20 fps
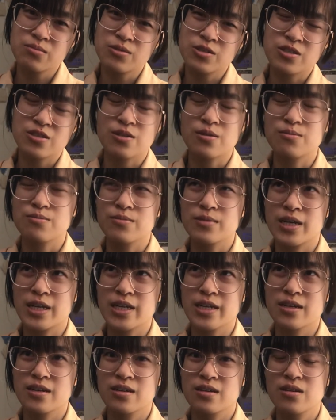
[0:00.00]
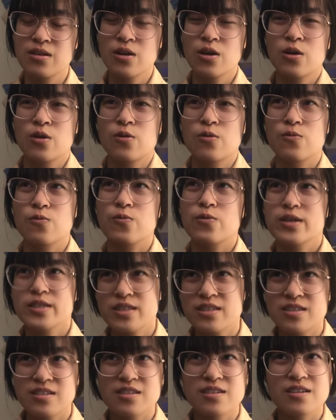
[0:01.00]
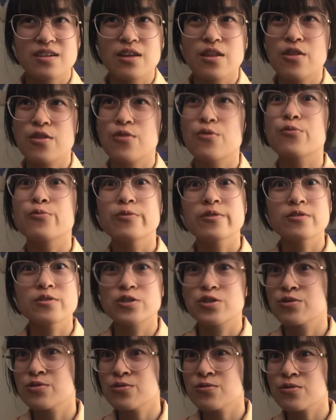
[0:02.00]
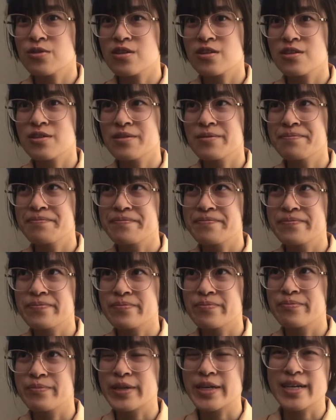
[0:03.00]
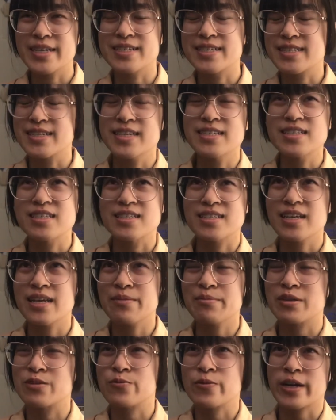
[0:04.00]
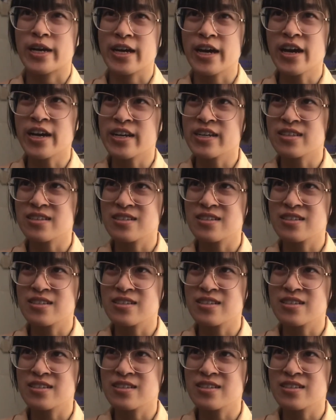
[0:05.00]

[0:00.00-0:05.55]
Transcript: So I'm like, what's the real truth? Because it tastes the same as when I got it,